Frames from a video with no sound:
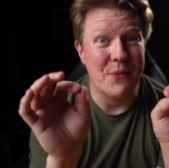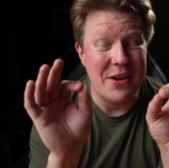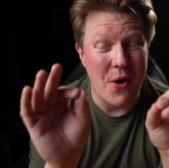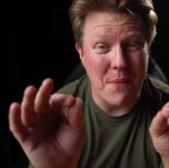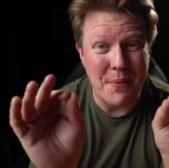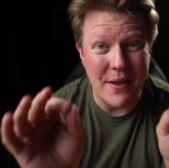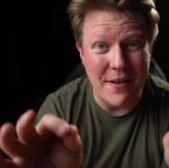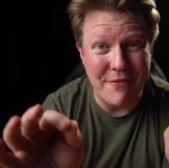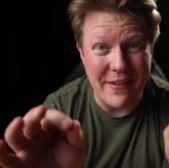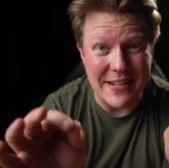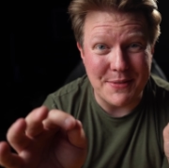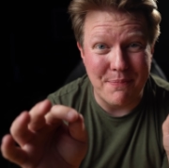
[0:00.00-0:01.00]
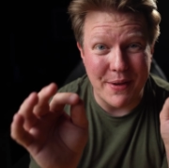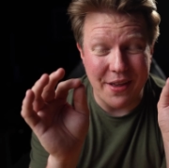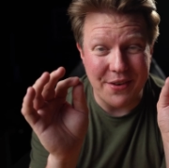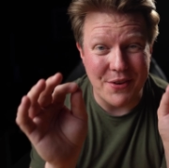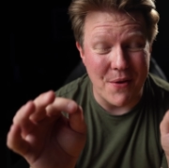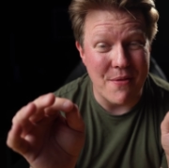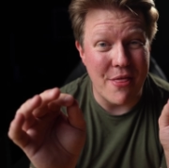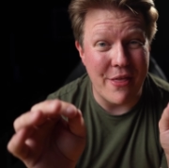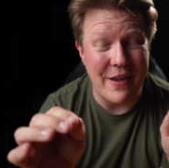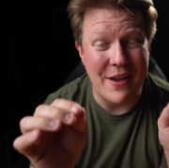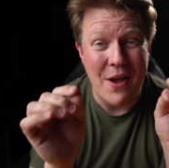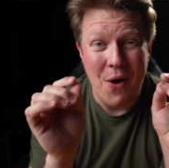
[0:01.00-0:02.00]
we're not perfect, but I don't
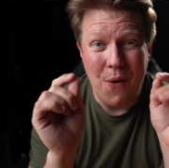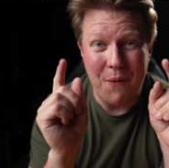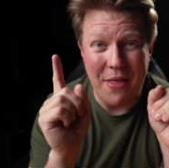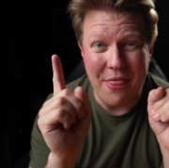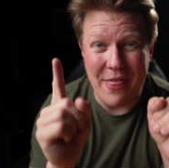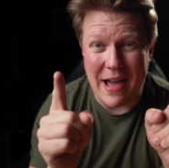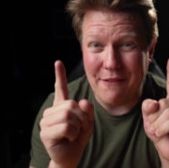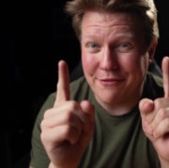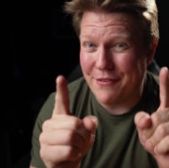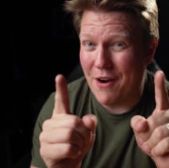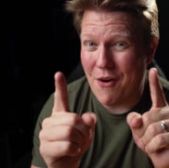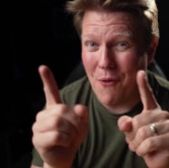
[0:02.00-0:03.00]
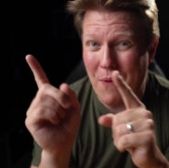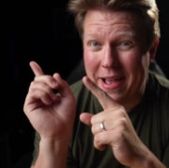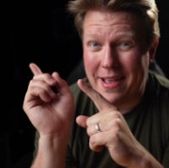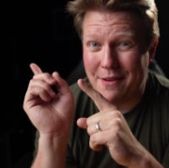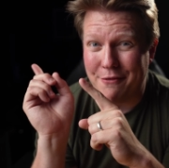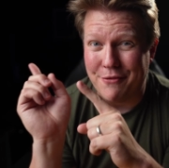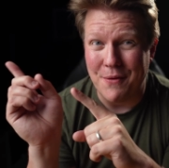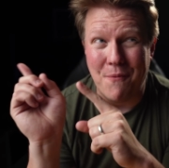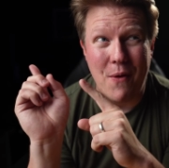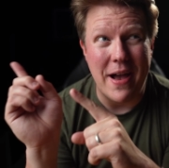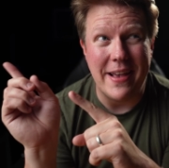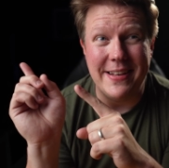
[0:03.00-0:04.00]
think we're that far away from
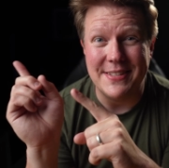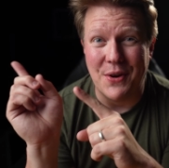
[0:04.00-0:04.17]
where he's